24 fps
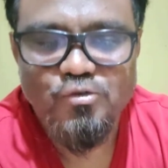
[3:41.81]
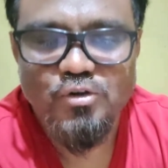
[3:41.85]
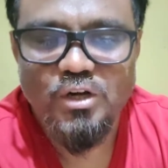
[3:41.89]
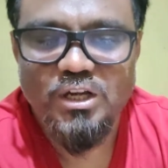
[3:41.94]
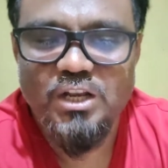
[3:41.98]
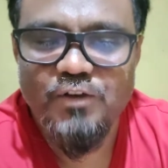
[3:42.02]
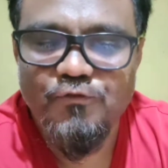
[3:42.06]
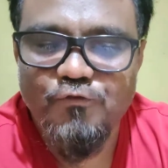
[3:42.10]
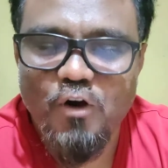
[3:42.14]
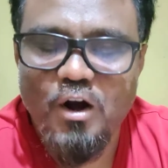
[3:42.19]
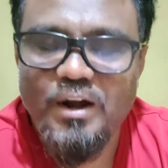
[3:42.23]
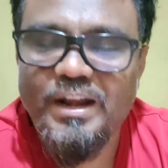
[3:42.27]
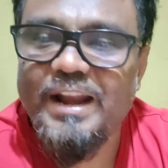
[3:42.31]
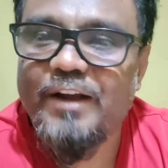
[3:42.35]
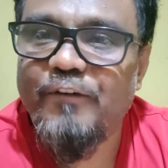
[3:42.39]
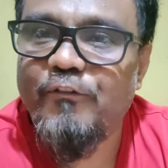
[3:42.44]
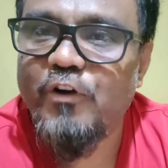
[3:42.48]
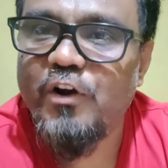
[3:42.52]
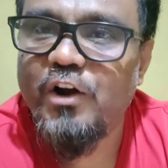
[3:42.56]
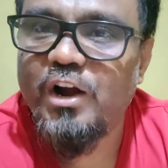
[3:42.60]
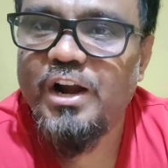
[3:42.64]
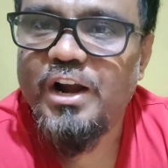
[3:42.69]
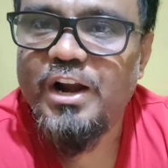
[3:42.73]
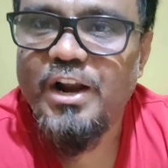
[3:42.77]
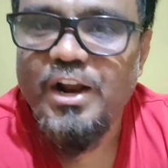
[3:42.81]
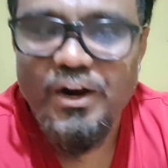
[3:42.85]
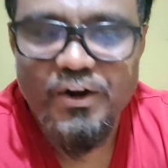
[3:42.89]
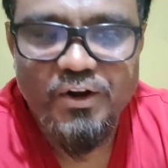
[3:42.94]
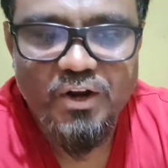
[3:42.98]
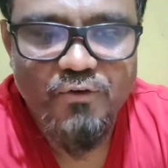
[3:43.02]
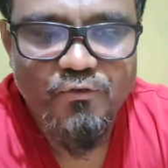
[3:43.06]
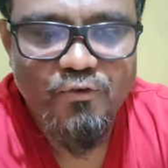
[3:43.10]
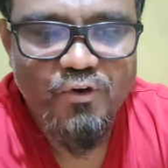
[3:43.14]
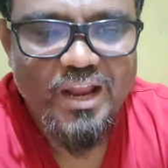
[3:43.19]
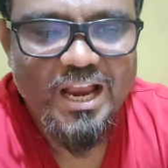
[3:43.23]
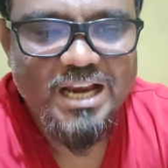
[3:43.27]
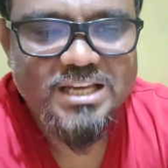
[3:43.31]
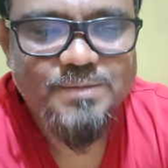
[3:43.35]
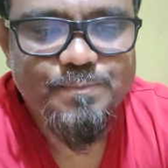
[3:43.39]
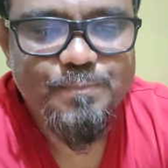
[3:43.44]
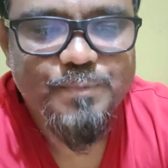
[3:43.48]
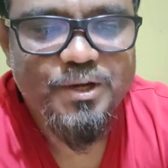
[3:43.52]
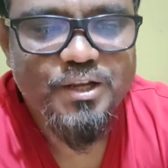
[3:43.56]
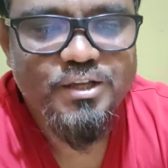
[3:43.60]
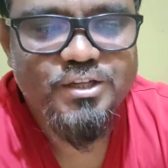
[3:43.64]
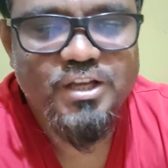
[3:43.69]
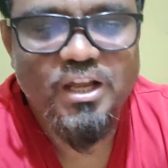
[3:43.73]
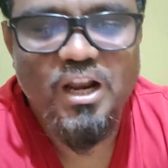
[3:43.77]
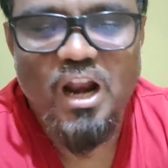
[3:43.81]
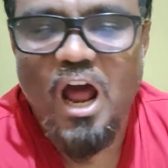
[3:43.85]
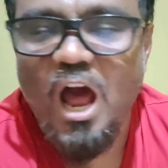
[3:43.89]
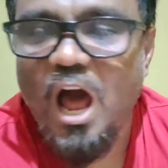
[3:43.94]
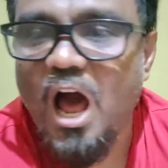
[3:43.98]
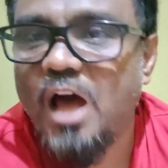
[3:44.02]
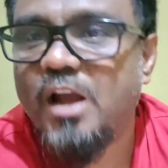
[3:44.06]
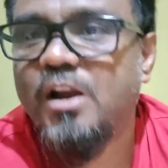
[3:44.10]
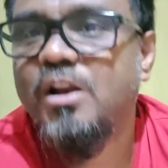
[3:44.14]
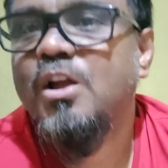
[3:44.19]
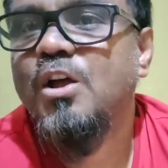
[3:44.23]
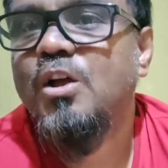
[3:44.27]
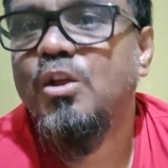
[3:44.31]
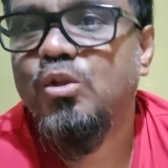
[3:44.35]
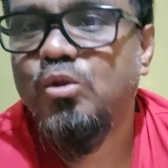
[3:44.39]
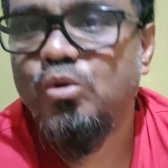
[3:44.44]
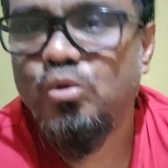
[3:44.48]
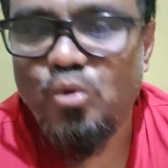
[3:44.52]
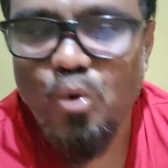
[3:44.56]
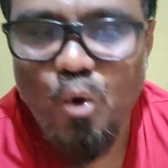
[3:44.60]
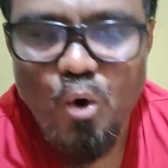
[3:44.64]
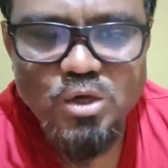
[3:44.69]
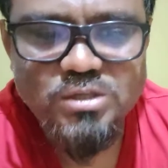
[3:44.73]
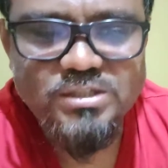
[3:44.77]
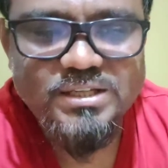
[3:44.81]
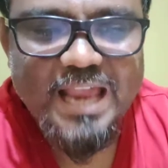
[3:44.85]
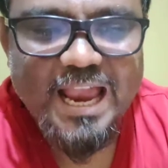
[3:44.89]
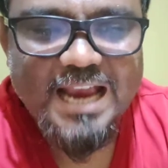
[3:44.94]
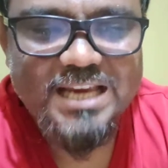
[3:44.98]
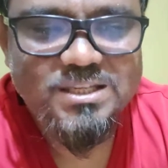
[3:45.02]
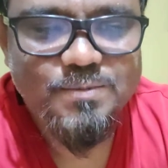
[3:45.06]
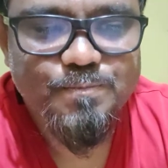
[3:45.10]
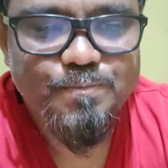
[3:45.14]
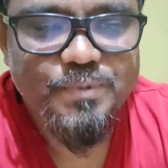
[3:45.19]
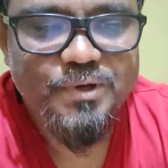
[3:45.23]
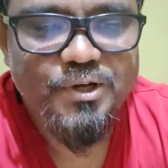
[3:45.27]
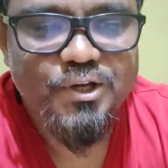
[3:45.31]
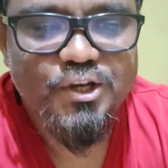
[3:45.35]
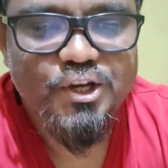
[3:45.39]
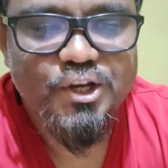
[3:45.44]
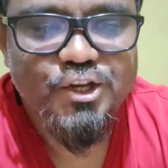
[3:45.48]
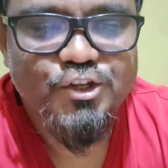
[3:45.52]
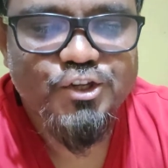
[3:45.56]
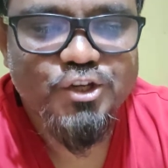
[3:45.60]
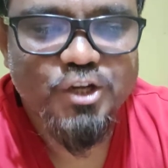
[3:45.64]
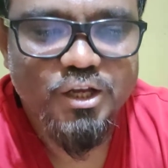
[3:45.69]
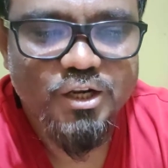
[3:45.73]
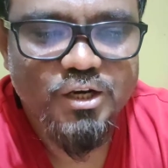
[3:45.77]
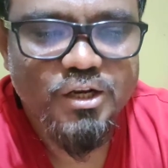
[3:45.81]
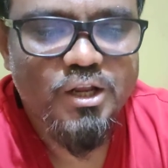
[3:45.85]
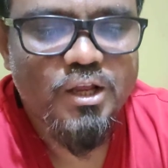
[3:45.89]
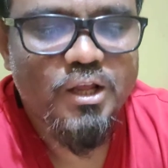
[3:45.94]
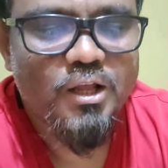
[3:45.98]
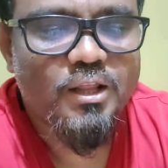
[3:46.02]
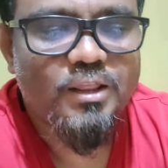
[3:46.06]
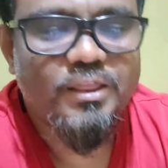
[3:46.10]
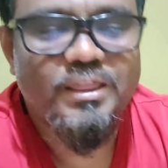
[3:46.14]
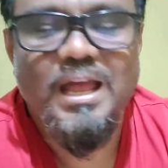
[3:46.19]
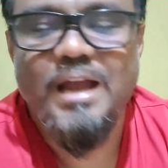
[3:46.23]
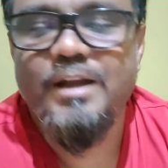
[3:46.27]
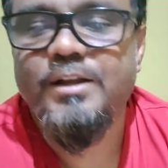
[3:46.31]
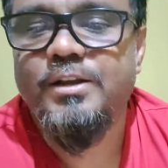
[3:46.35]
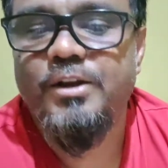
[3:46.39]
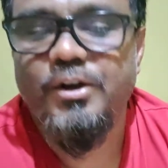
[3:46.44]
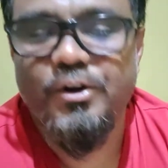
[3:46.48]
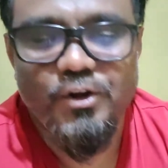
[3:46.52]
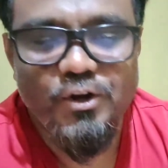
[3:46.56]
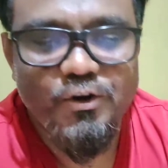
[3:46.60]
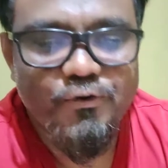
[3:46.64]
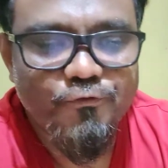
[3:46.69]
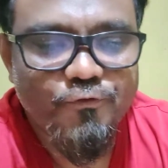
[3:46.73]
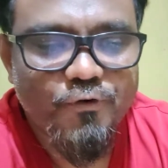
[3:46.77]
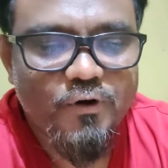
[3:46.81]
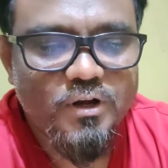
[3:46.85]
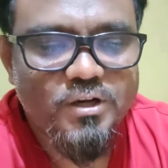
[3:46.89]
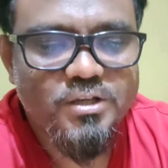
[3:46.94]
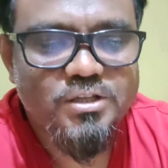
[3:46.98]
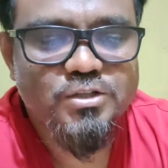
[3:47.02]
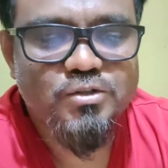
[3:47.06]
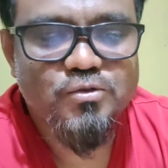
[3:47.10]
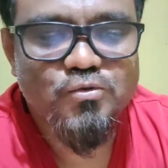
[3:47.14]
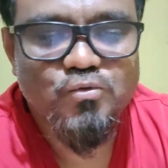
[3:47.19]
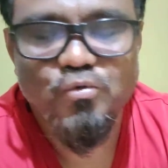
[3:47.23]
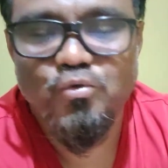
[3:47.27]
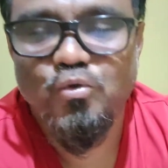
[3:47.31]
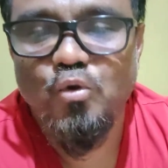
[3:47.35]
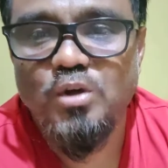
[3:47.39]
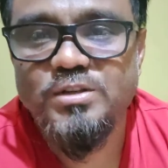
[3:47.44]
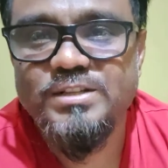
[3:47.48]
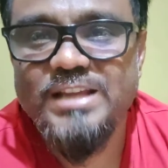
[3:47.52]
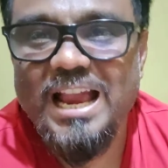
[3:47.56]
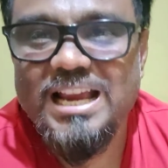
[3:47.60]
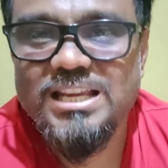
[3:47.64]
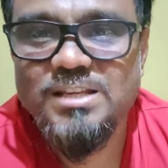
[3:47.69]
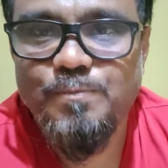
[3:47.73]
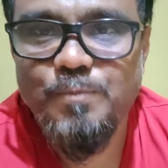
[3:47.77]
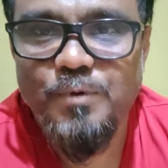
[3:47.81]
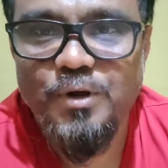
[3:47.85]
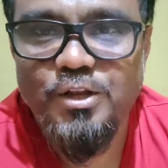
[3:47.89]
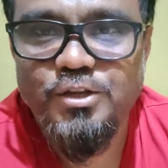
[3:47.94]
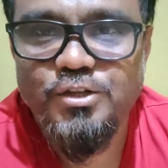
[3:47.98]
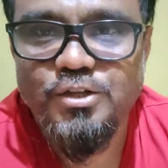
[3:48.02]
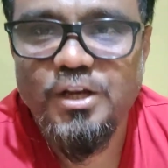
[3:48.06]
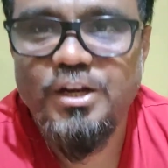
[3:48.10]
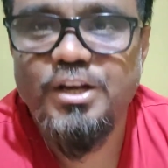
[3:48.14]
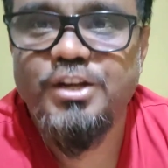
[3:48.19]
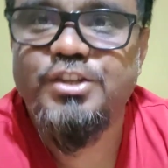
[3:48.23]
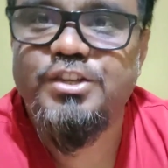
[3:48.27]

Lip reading: So deferred revenue expenditure are those expenditure that refers to those expenditure.